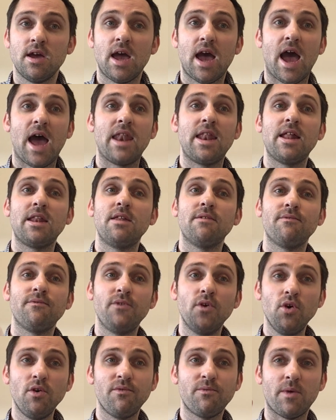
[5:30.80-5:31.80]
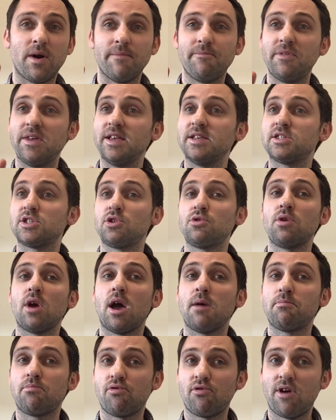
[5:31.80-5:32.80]
And then the fourth one is to
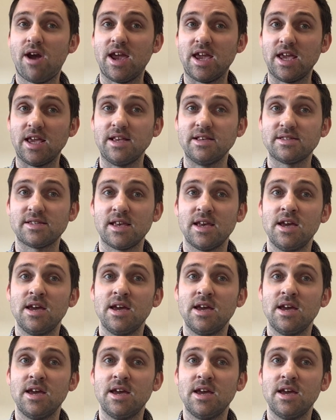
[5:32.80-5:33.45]
appraise.